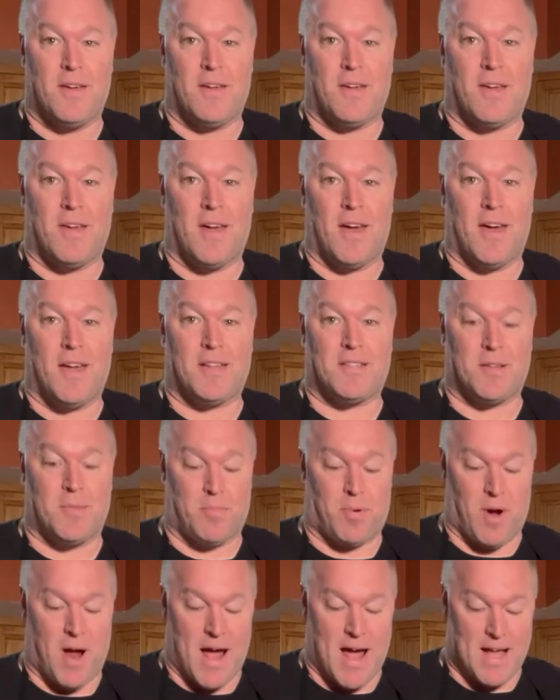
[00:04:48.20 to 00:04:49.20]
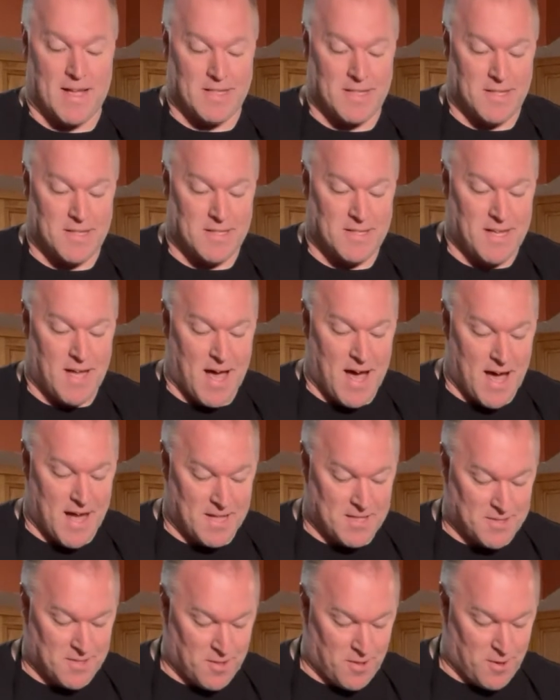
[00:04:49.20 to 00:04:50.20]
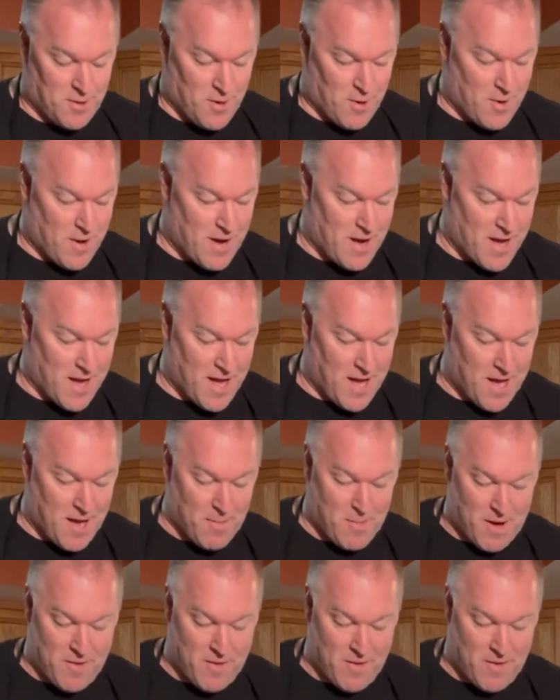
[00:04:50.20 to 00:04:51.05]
Okay, surprise inside, so you know how I am.